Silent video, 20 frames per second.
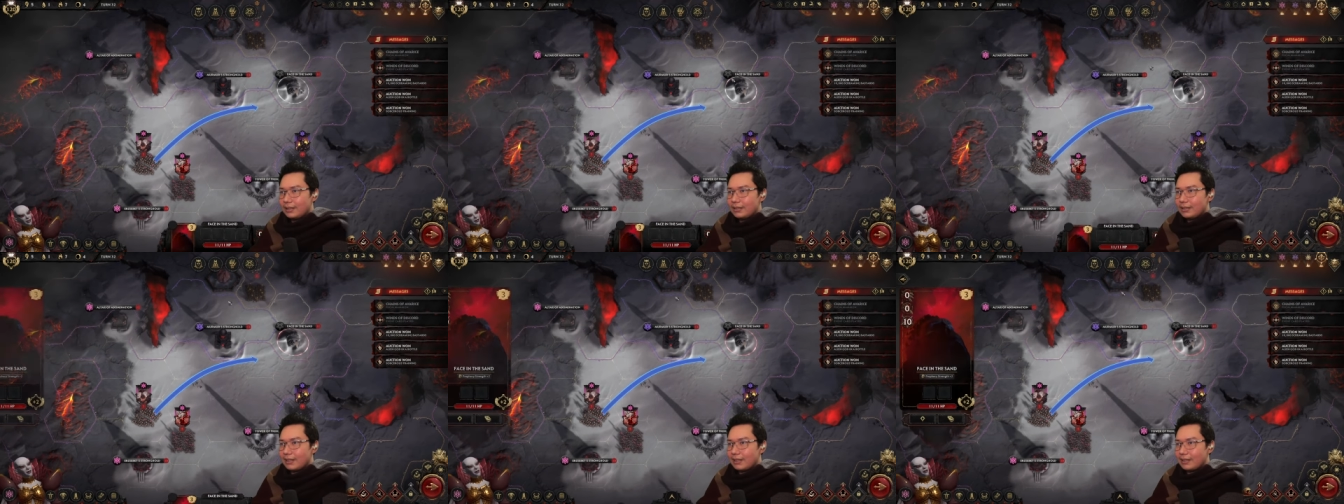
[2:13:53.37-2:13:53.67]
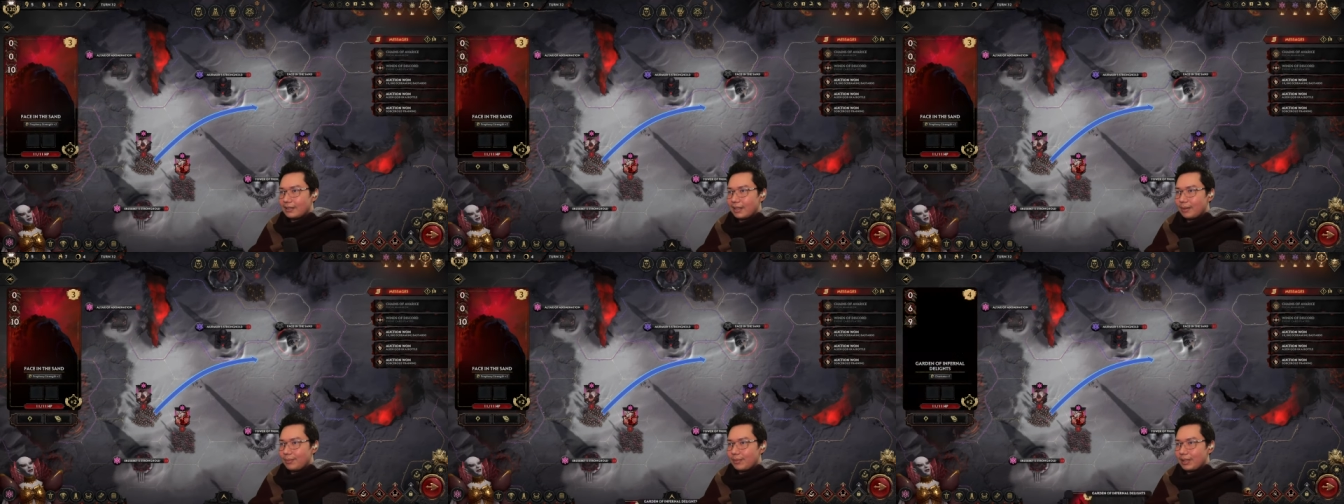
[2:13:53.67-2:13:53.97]
That'll
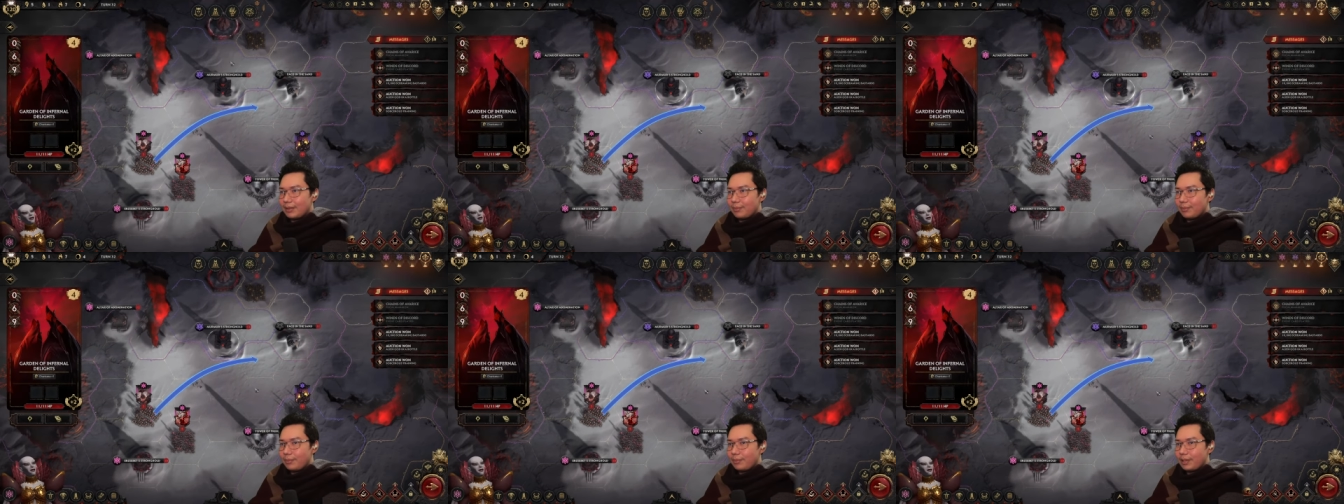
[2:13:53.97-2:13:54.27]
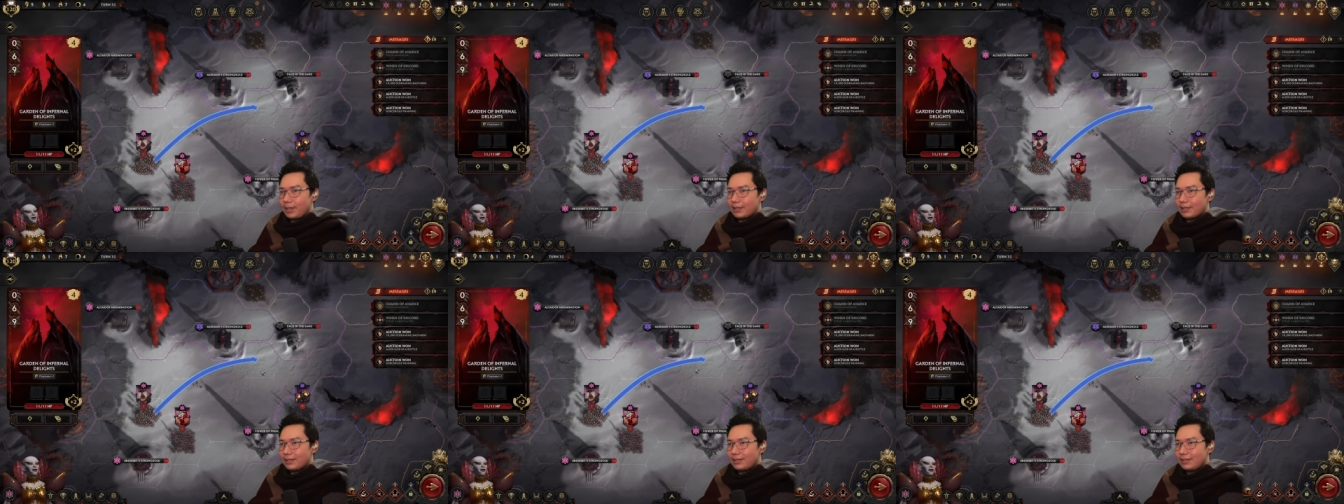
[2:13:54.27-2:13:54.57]
get me
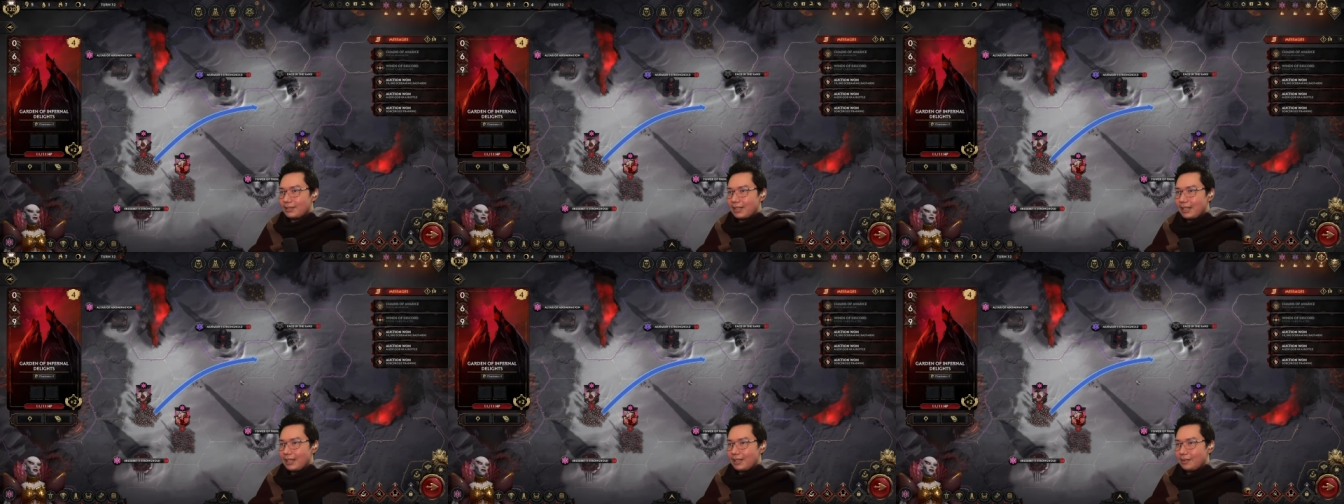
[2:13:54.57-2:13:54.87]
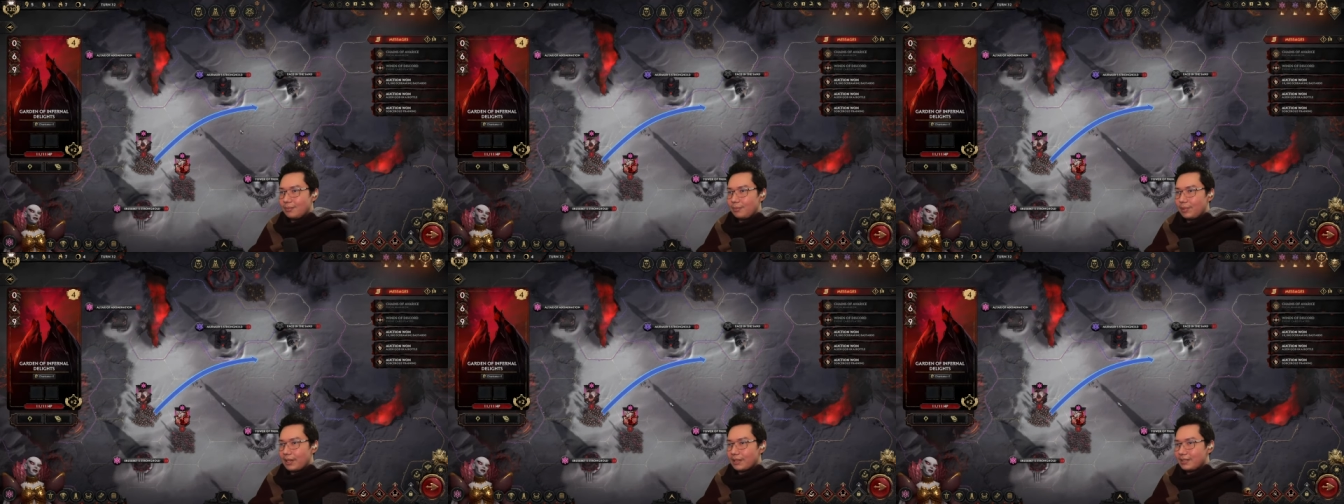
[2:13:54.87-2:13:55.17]
plus
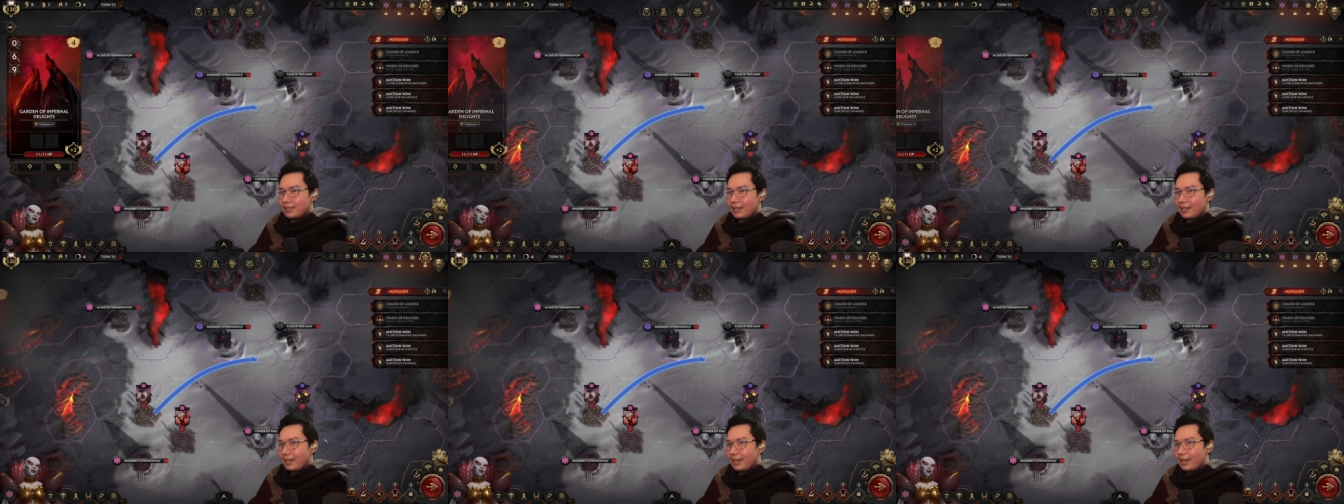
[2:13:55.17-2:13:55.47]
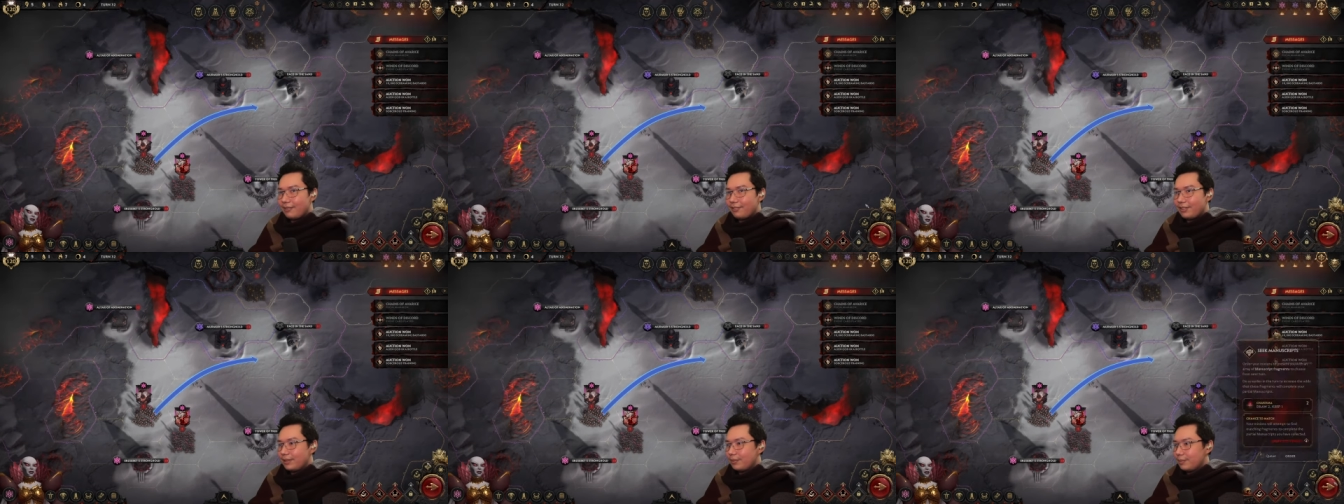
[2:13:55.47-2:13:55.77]
ten, plus
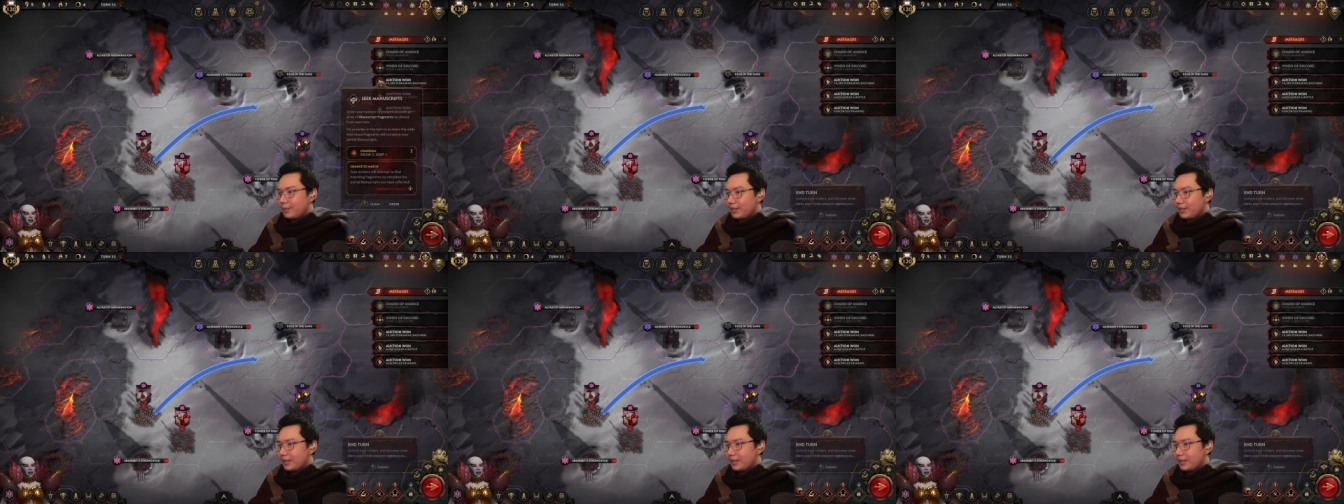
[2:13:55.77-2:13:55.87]
eleven